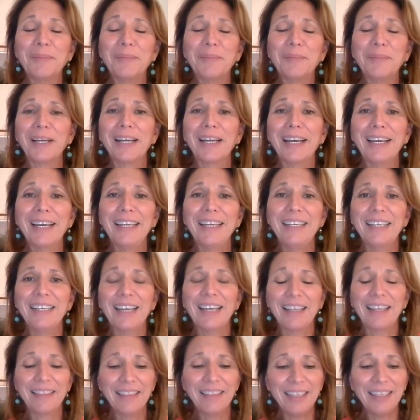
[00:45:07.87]
But I,
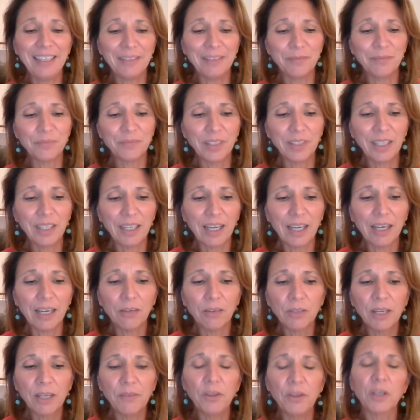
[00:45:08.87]
I think
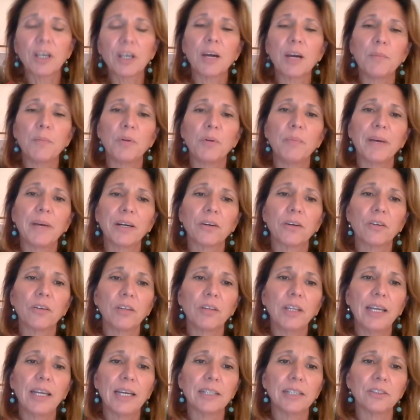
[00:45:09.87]
I'll give you a couple of my
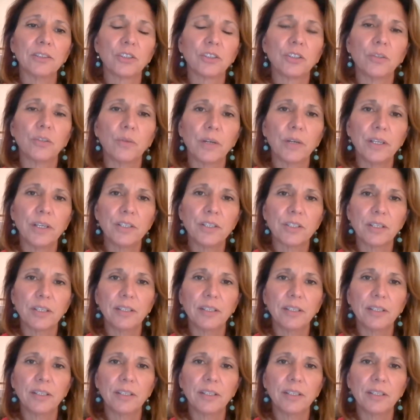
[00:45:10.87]
early on stories.